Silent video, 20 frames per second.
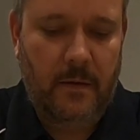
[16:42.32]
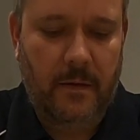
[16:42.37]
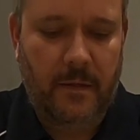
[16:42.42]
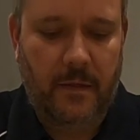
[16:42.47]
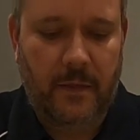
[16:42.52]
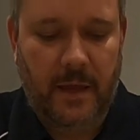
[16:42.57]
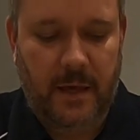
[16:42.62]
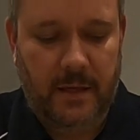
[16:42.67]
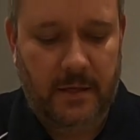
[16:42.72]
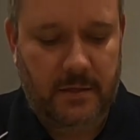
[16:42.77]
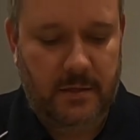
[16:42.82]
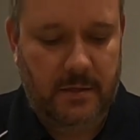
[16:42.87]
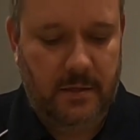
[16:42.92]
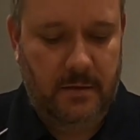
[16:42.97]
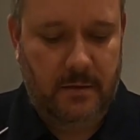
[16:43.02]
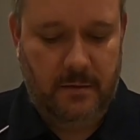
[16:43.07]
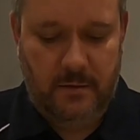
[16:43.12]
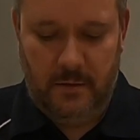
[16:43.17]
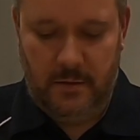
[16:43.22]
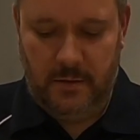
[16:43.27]
And
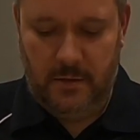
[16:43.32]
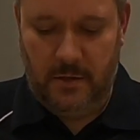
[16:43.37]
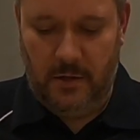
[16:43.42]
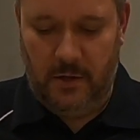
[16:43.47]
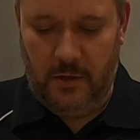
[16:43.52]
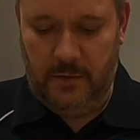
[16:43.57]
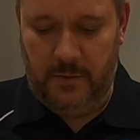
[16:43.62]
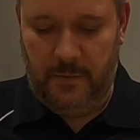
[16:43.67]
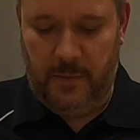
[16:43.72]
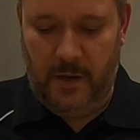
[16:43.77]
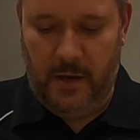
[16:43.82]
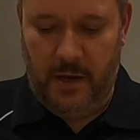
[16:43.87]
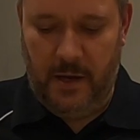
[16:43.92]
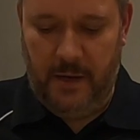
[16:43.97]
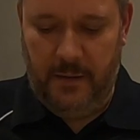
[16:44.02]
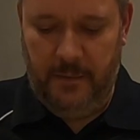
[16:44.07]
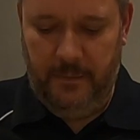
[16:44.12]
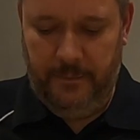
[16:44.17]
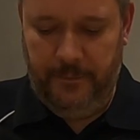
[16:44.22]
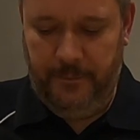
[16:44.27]
that's the Scots
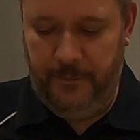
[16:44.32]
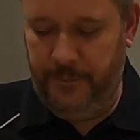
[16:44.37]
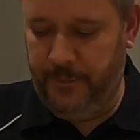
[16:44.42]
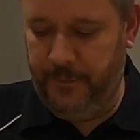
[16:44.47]
Pine.